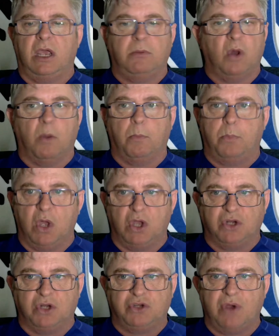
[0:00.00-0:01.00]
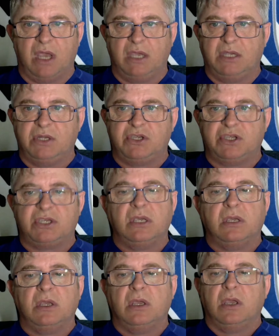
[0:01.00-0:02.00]
not burn trades.
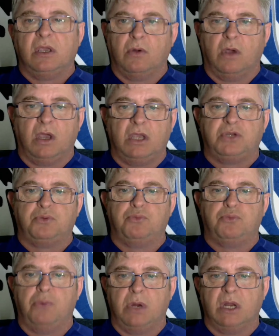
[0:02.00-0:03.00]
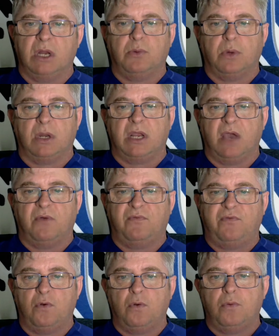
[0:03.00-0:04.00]
Right, it's really, really
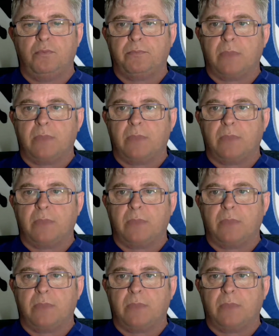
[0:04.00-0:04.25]
helpful.